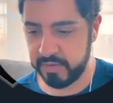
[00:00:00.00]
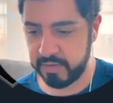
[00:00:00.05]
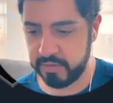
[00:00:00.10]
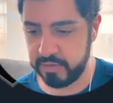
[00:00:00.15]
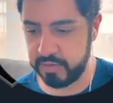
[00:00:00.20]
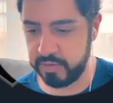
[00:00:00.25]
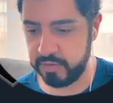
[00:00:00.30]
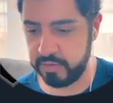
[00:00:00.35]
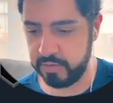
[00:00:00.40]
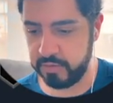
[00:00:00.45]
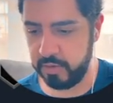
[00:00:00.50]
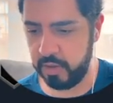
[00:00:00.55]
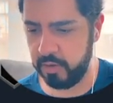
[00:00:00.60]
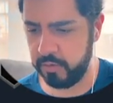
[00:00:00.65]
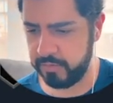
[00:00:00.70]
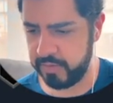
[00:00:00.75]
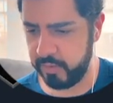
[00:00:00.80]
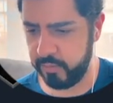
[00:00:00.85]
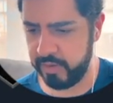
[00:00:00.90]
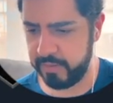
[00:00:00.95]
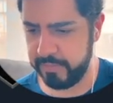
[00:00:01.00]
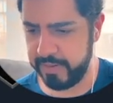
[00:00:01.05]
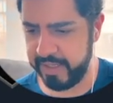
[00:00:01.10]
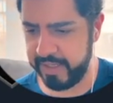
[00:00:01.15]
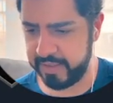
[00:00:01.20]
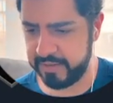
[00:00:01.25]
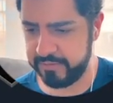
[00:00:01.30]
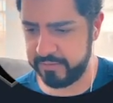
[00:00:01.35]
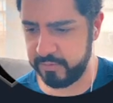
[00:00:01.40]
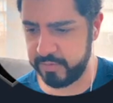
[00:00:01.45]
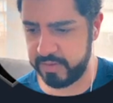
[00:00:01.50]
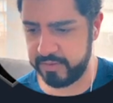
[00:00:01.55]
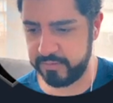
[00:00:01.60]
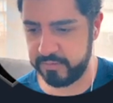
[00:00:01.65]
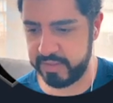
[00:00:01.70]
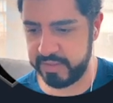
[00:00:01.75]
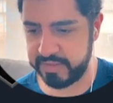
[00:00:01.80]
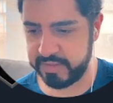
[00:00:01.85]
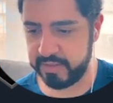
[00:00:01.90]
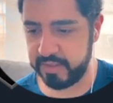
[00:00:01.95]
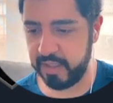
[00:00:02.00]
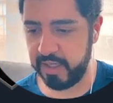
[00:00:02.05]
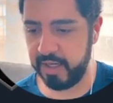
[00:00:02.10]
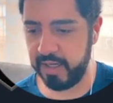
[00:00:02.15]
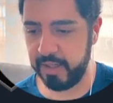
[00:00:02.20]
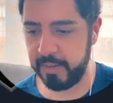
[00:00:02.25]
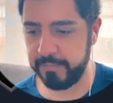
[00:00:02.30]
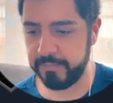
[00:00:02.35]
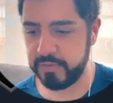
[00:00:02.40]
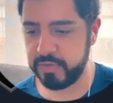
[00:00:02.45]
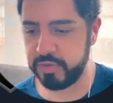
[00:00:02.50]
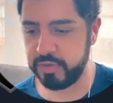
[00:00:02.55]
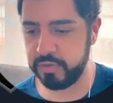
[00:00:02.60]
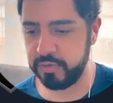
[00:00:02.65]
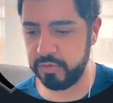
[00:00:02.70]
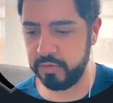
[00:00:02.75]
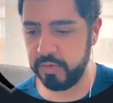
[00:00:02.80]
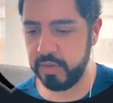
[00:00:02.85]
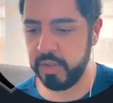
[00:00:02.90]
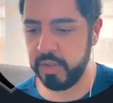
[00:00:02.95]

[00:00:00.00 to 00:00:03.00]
to, oh, they went back for whatever reason, to